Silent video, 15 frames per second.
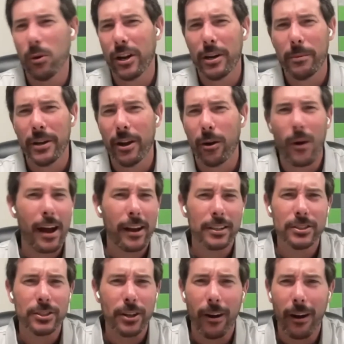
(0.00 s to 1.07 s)
wanted to be a rock
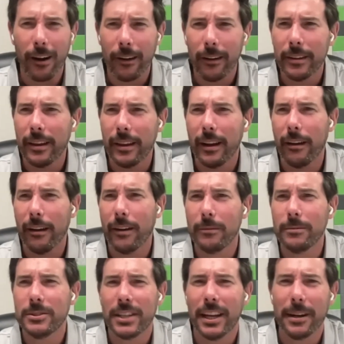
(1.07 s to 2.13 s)
star. You know, I
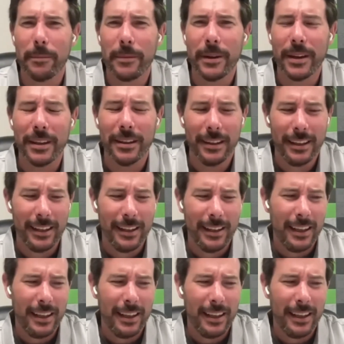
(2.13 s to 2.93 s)
was going to be